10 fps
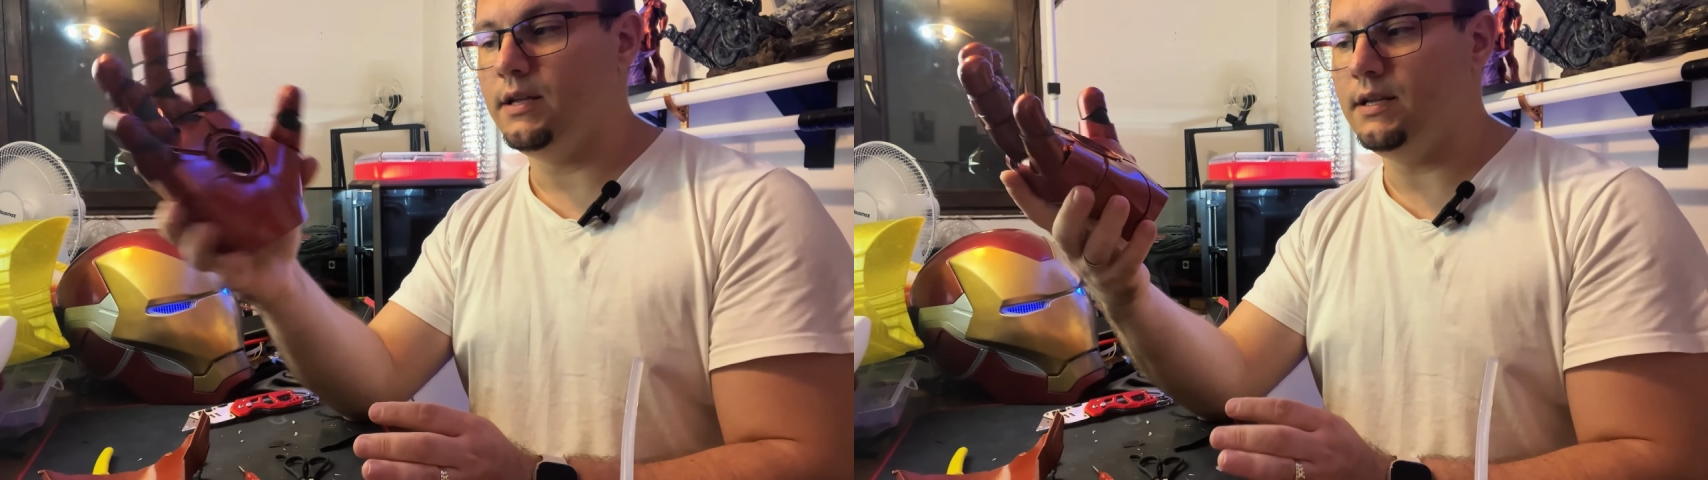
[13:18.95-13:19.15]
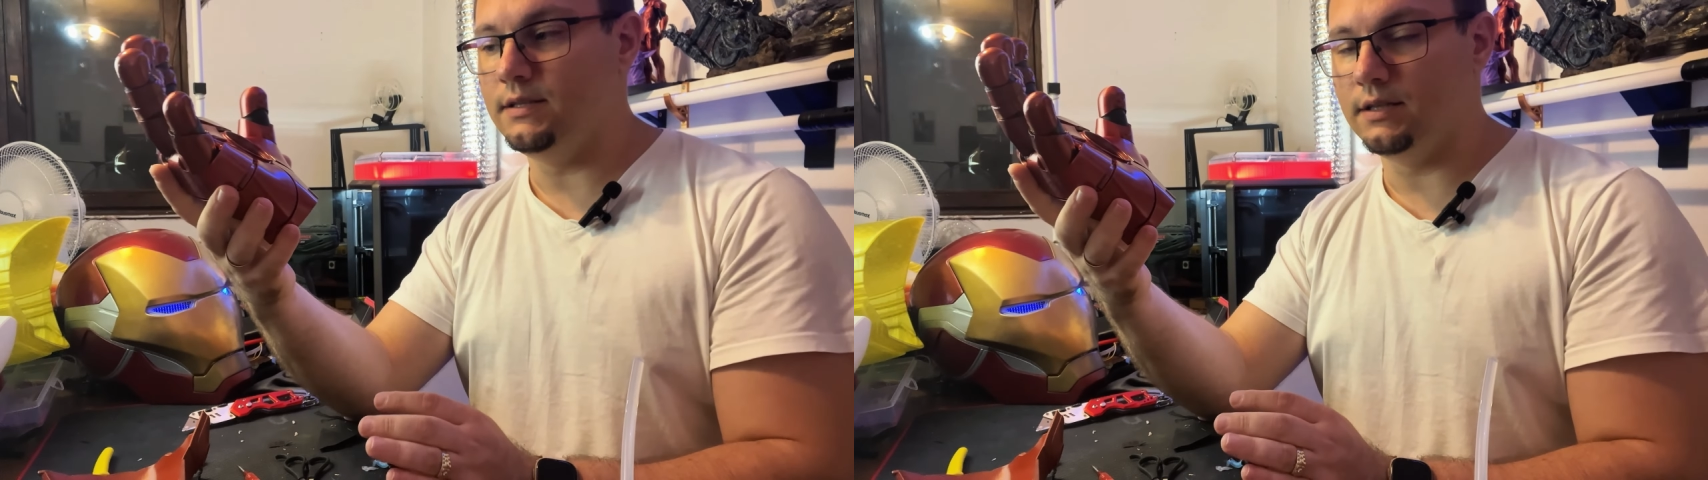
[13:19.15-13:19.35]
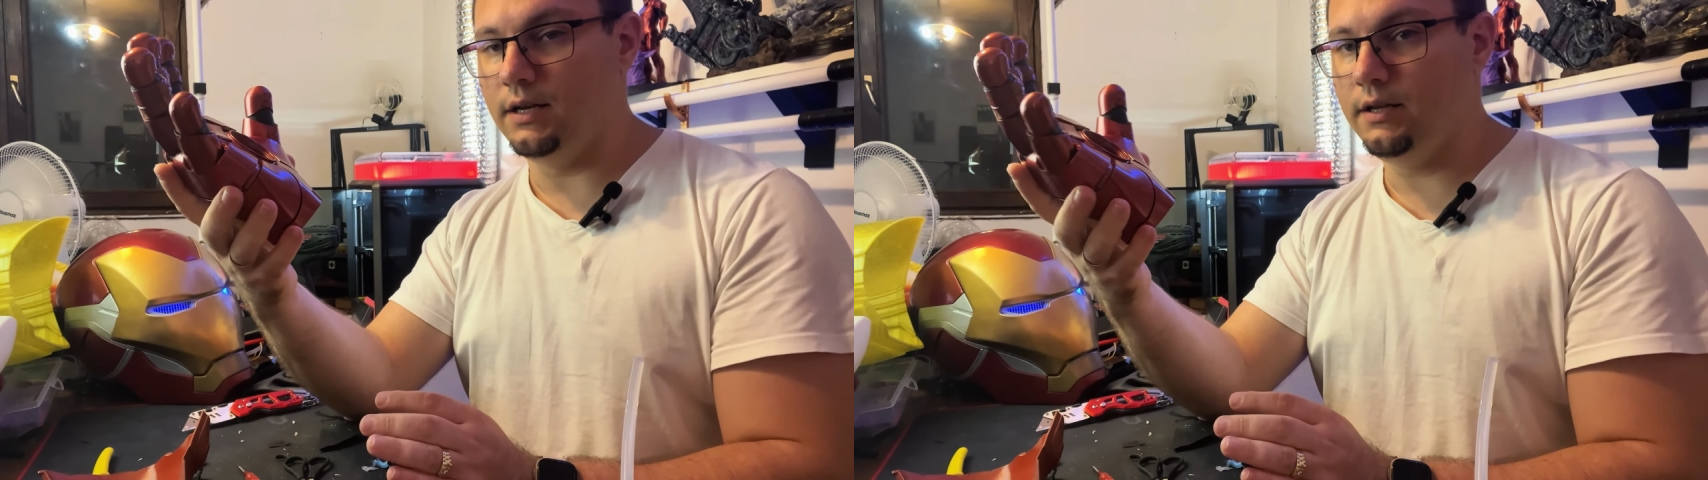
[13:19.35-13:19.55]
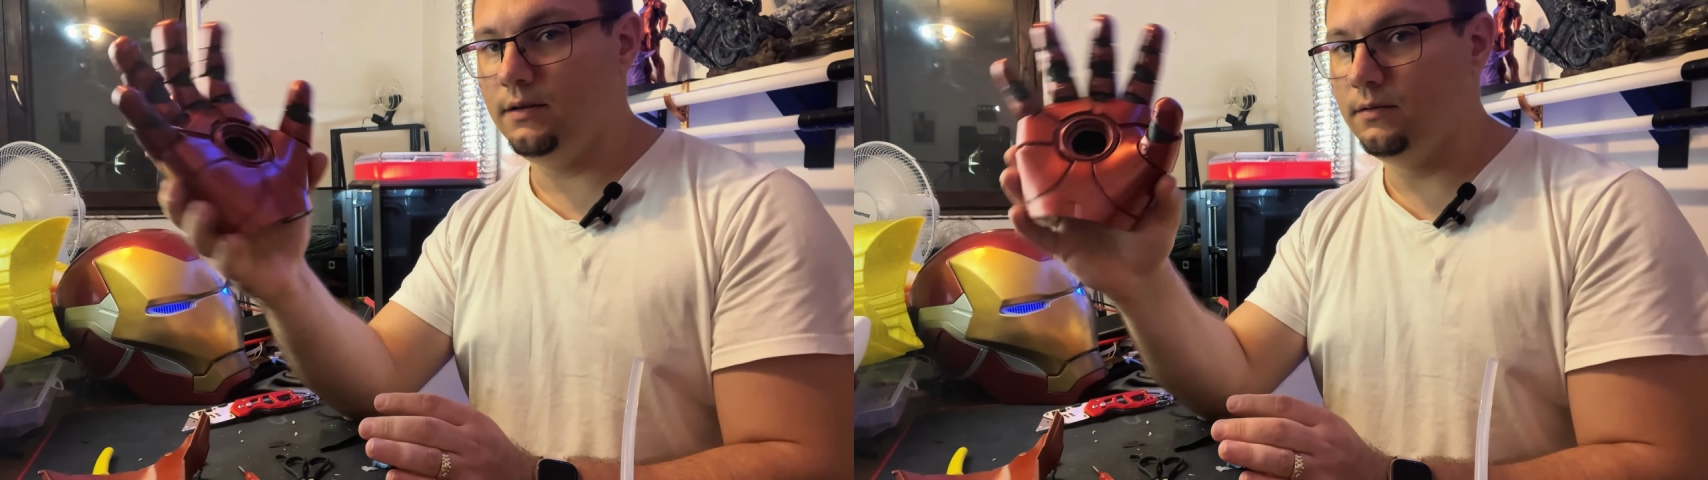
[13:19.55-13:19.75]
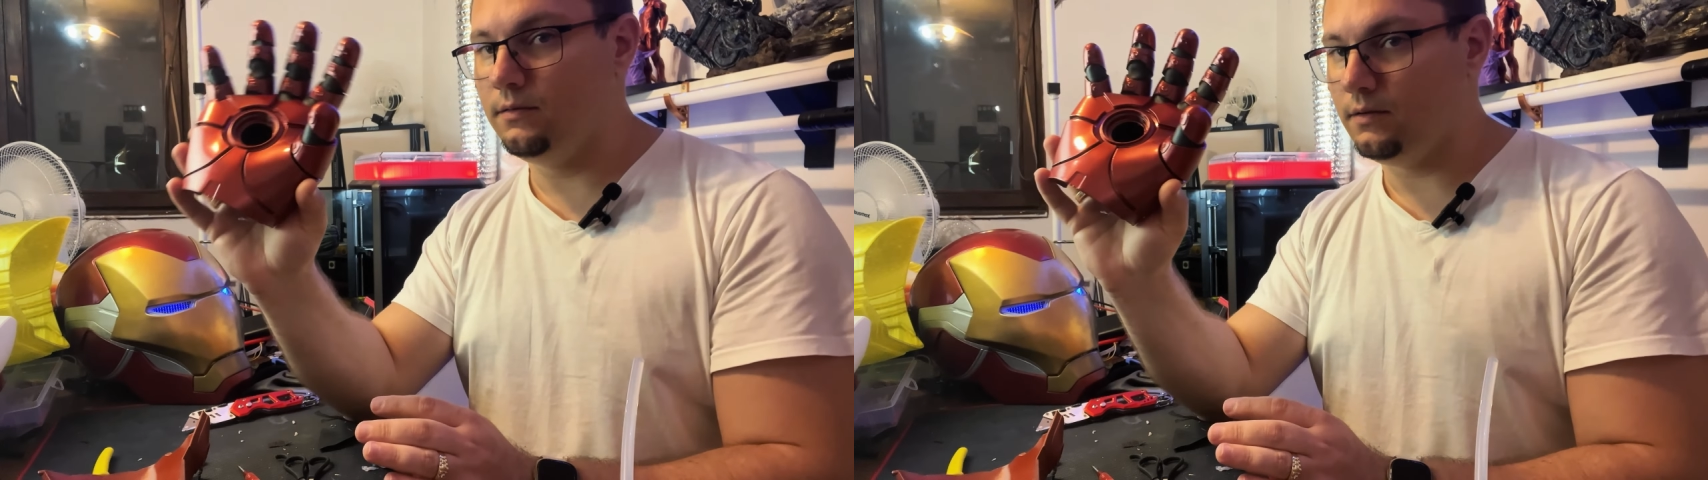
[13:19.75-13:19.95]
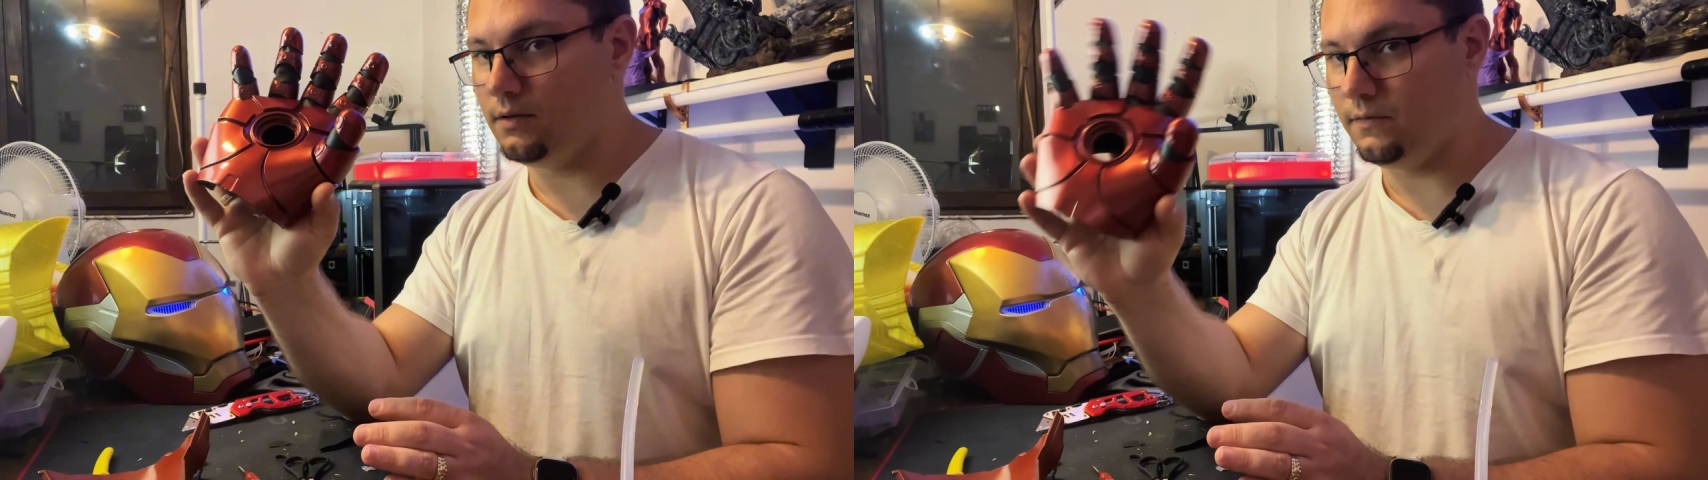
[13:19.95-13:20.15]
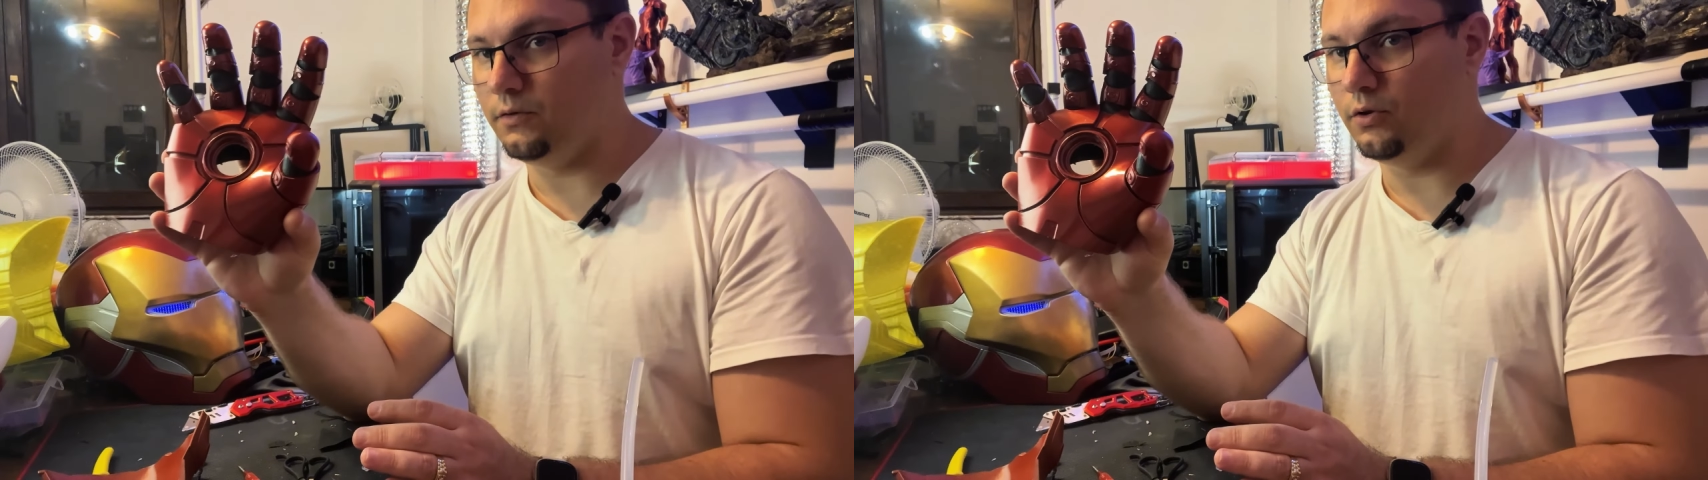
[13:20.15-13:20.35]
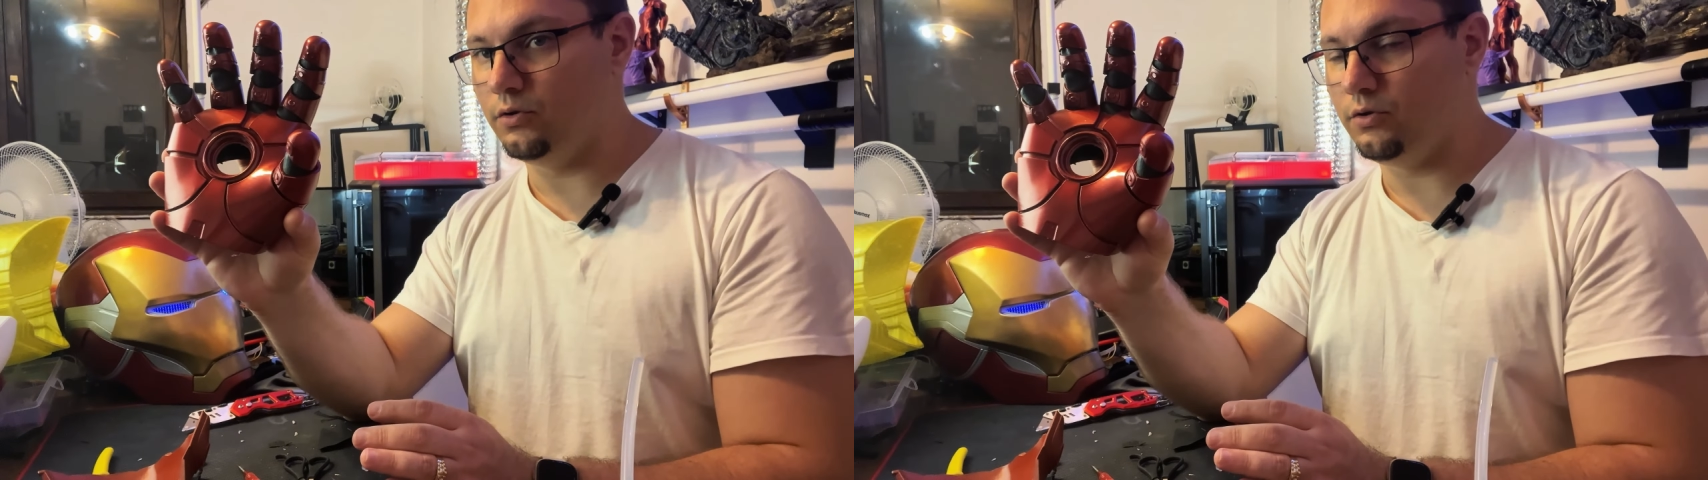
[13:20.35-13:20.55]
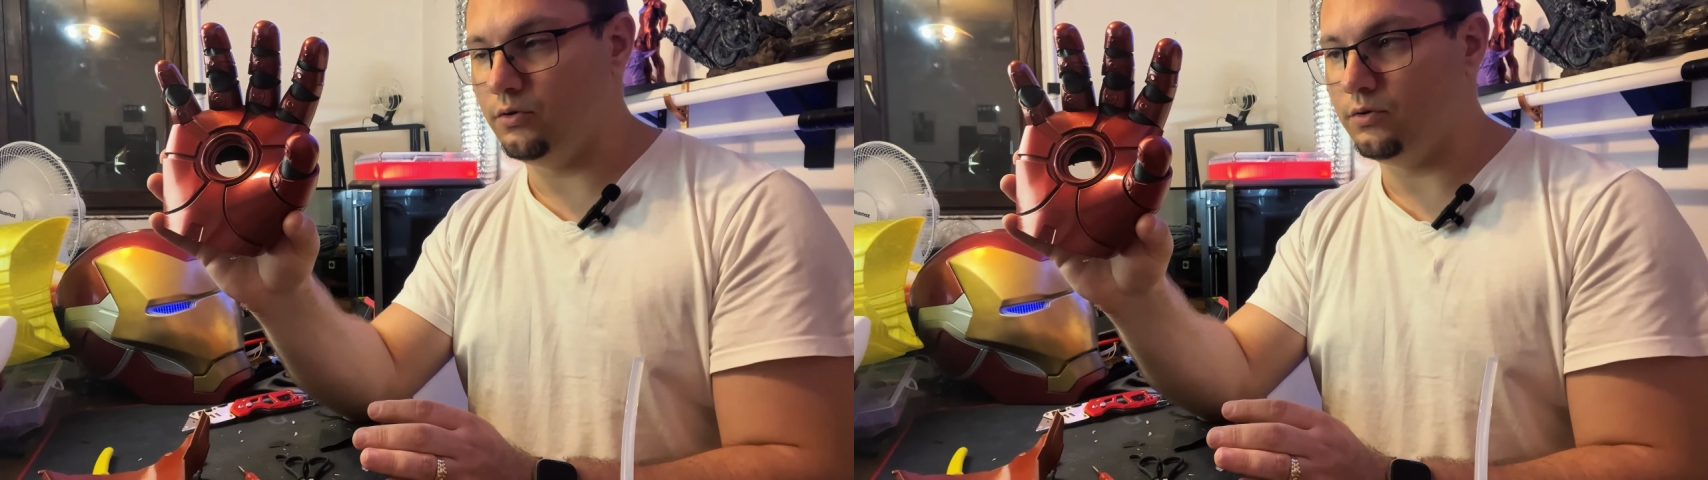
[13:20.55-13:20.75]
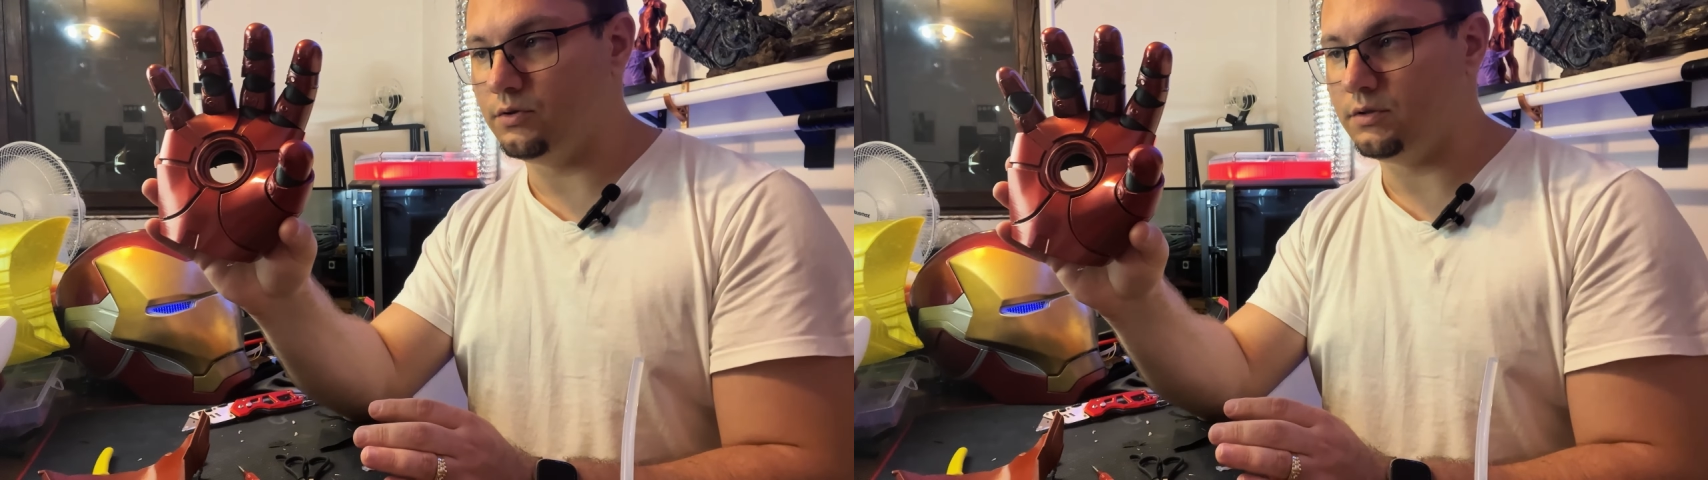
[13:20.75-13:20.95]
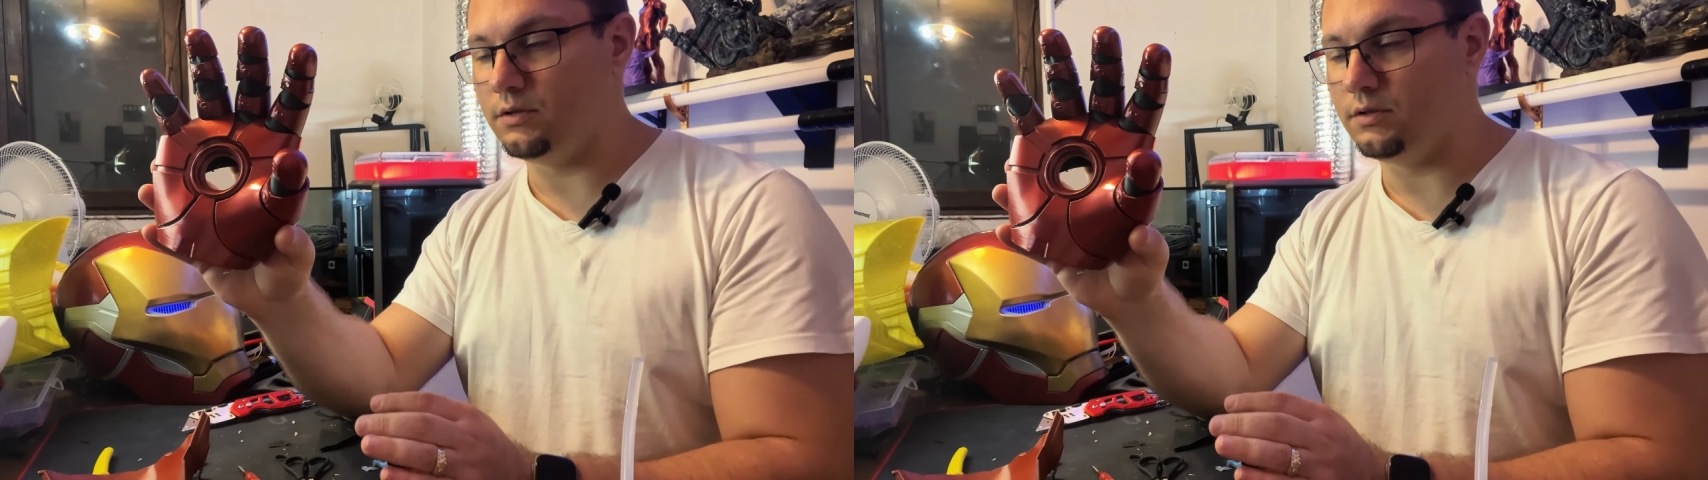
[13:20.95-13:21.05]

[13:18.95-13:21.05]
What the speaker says: easily if you don't use